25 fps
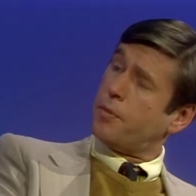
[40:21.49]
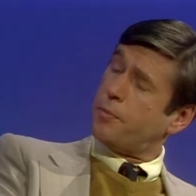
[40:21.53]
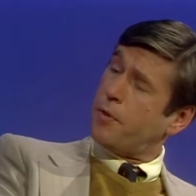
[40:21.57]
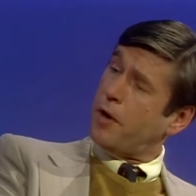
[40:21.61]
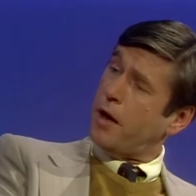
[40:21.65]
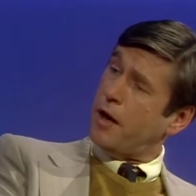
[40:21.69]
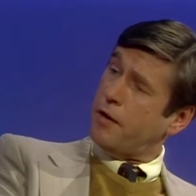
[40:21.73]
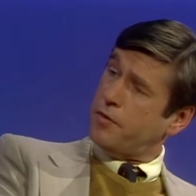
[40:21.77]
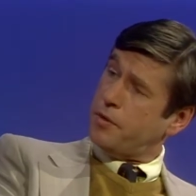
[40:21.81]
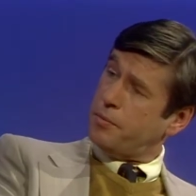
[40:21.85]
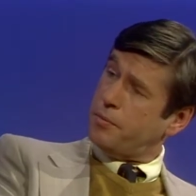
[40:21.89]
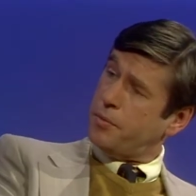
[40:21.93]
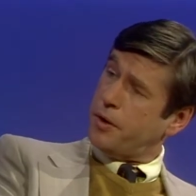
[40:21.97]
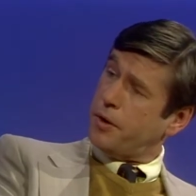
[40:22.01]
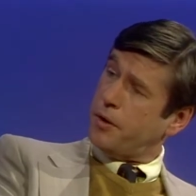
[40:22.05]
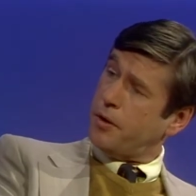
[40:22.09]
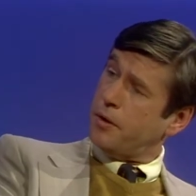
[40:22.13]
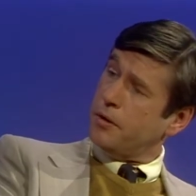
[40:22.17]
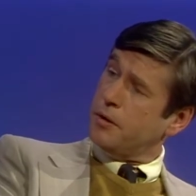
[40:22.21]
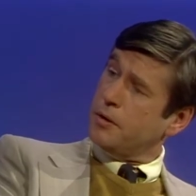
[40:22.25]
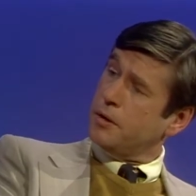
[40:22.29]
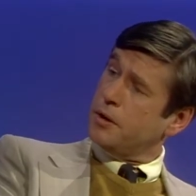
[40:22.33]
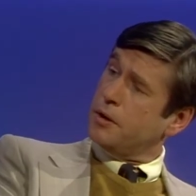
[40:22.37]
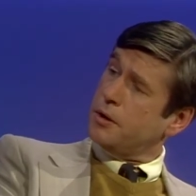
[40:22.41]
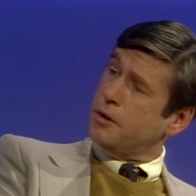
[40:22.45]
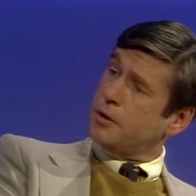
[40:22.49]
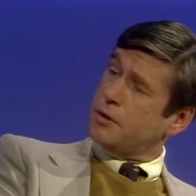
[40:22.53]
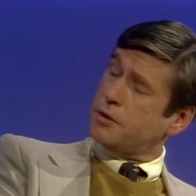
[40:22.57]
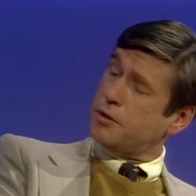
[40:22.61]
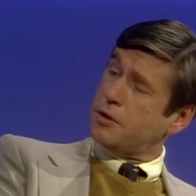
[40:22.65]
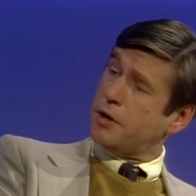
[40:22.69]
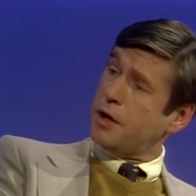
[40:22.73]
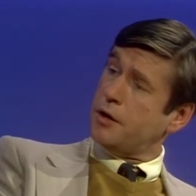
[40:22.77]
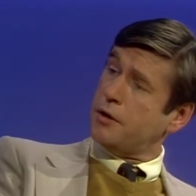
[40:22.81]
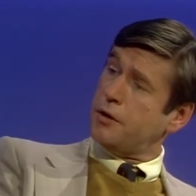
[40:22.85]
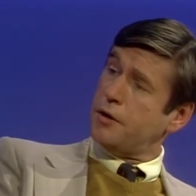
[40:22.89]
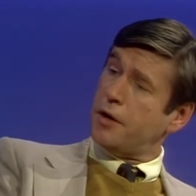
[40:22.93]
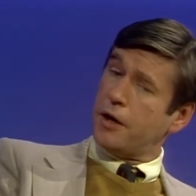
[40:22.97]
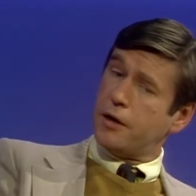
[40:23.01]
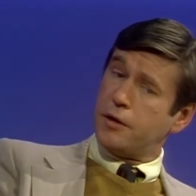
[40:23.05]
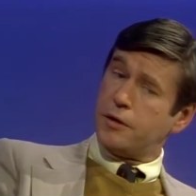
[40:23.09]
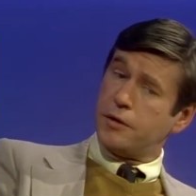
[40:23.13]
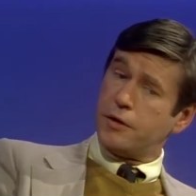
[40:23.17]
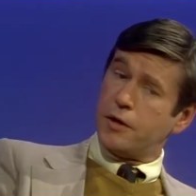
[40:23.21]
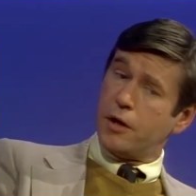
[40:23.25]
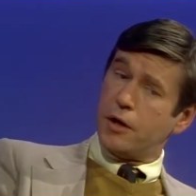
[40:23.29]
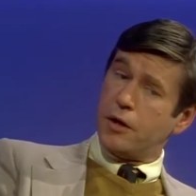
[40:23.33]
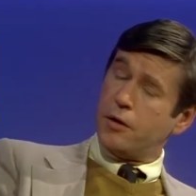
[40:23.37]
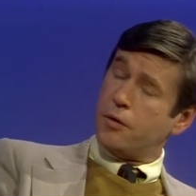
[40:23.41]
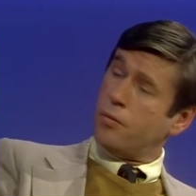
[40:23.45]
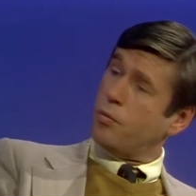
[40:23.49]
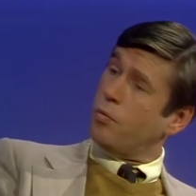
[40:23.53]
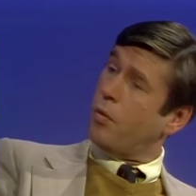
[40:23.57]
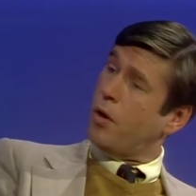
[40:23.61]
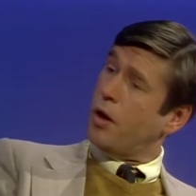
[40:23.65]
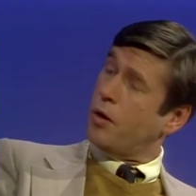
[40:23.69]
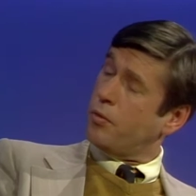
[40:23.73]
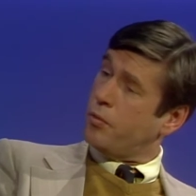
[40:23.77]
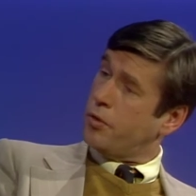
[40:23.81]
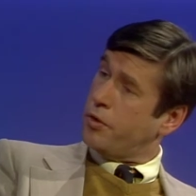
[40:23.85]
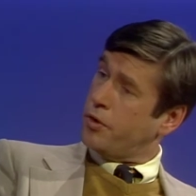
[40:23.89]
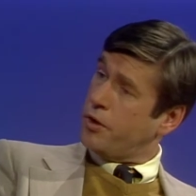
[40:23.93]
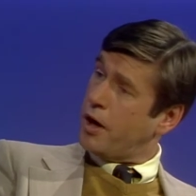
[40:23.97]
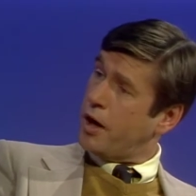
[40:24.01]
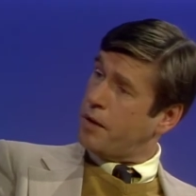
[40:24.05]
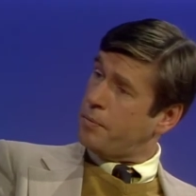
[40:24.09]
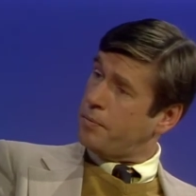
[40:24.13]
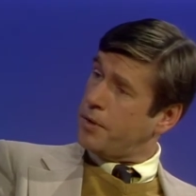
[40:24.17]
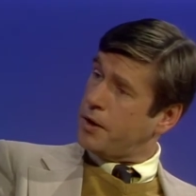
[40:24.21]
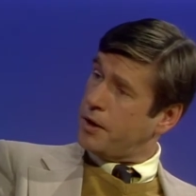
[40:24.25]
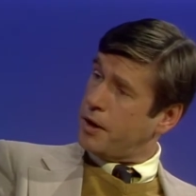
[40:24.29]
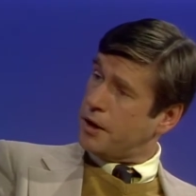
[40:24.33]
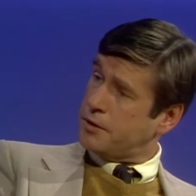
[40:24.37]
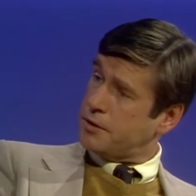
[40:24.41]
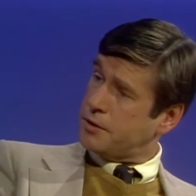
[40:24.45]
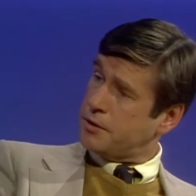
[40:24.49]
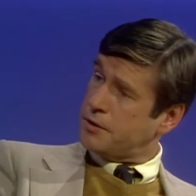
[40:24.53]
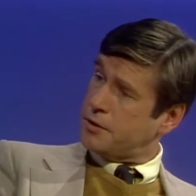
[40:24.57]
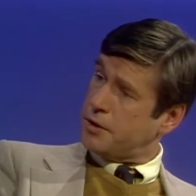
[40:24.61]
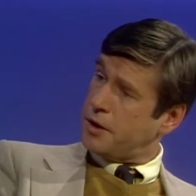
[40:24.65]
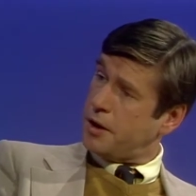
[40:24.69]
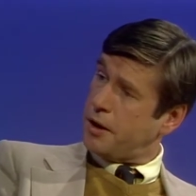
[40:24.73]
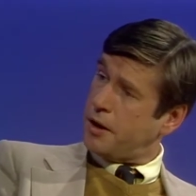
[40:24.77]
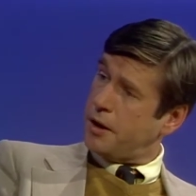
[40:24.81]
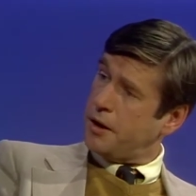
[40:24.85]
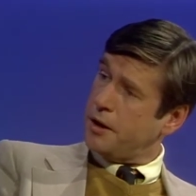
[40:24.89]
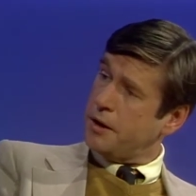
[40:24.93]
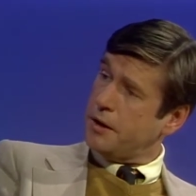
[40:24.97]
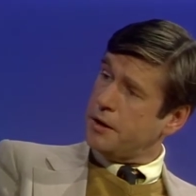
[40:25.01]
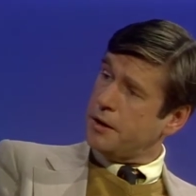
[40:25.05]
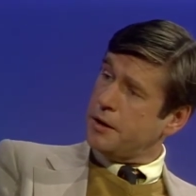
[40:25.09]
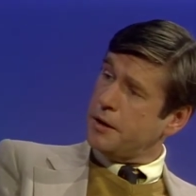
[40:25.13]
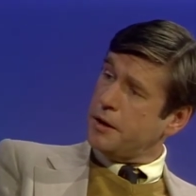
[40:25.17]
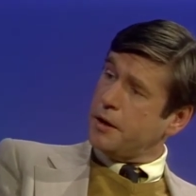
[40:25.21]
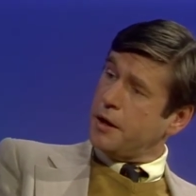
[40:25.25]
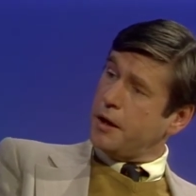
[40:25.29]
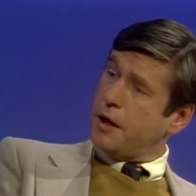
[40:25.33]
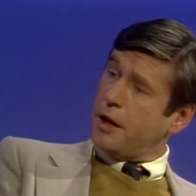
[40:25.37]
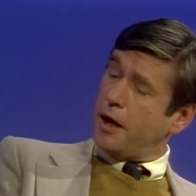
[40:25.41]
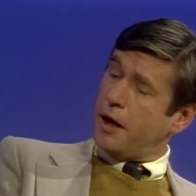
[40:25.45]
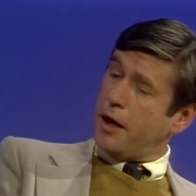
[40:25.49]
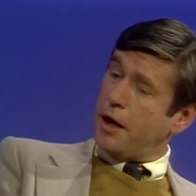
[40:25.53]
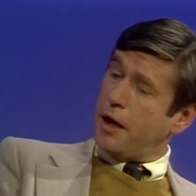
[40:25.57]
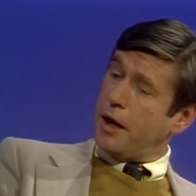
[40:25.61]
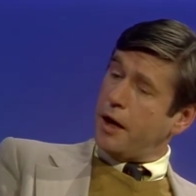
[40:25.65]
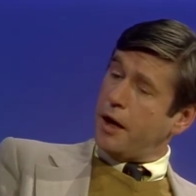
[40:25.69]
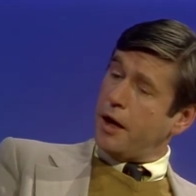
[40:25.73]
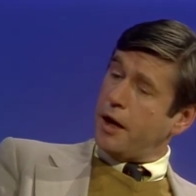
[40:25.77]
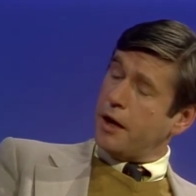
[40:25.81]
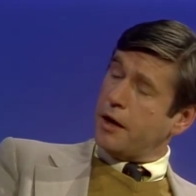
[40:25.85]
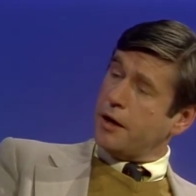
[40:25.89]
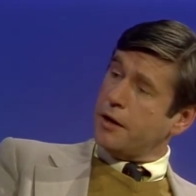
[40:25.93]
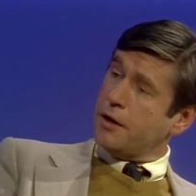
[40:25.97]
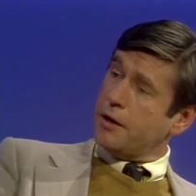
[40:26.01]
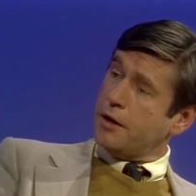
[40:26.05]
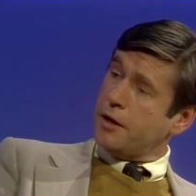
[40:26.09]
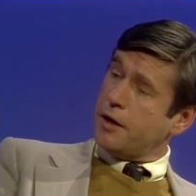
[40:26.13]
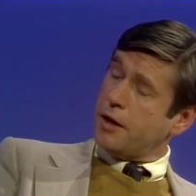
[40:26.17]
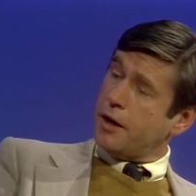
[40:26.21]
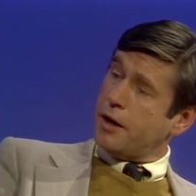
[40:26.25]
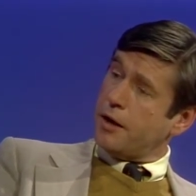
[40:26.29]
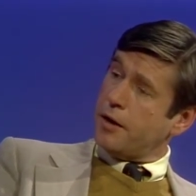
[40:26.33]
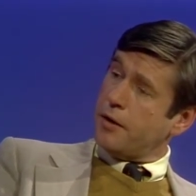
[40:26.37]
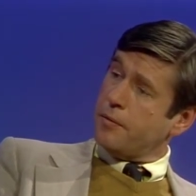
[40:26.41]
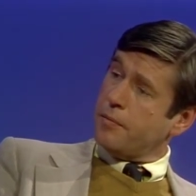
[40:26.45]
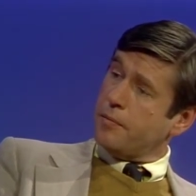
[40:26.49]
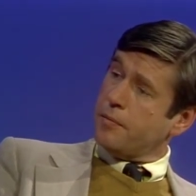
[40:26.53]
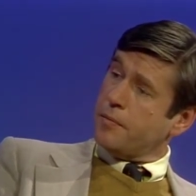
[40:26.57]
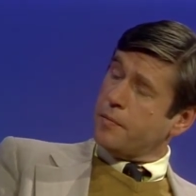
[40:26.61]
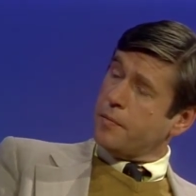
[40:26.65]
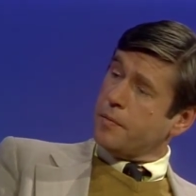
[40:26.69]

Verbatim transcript: a private bill, said that uh, one would not be necessary, and uh,